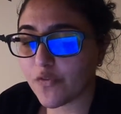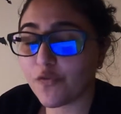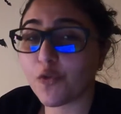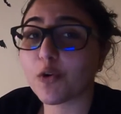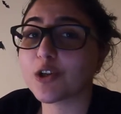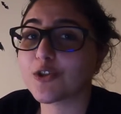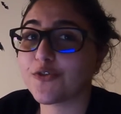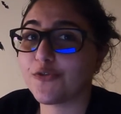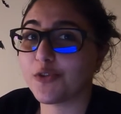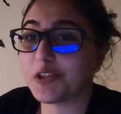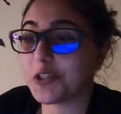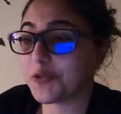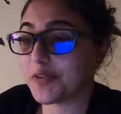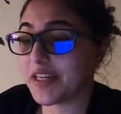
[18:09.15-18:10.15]

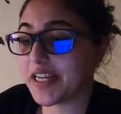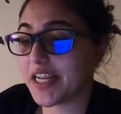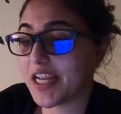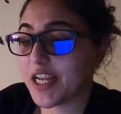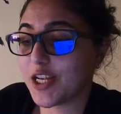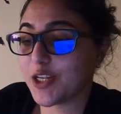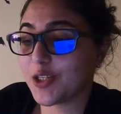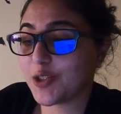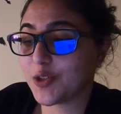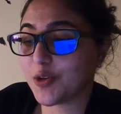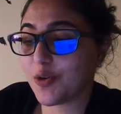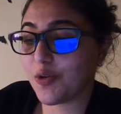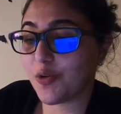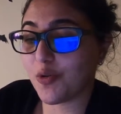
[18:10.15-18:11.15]
443.
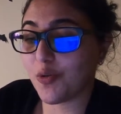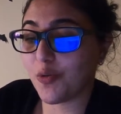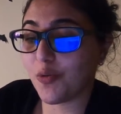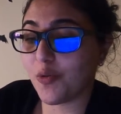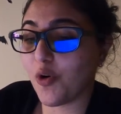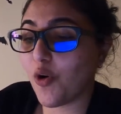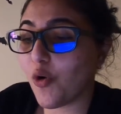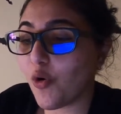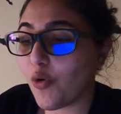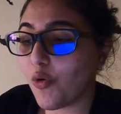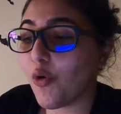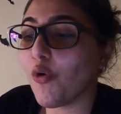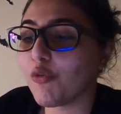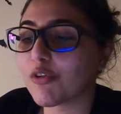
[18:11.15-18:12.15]
So
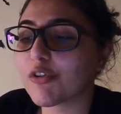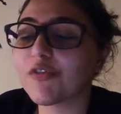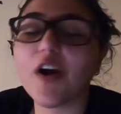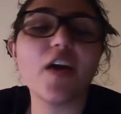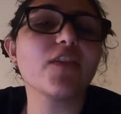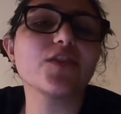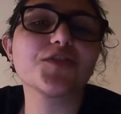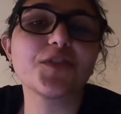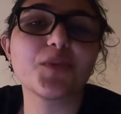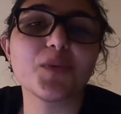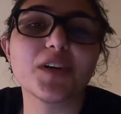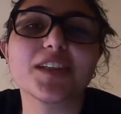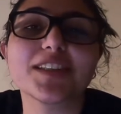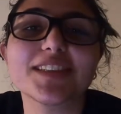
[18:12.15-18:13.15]
over 500
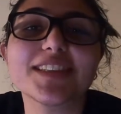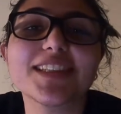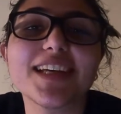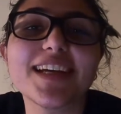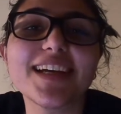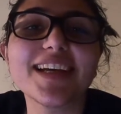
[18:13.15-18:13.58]
words.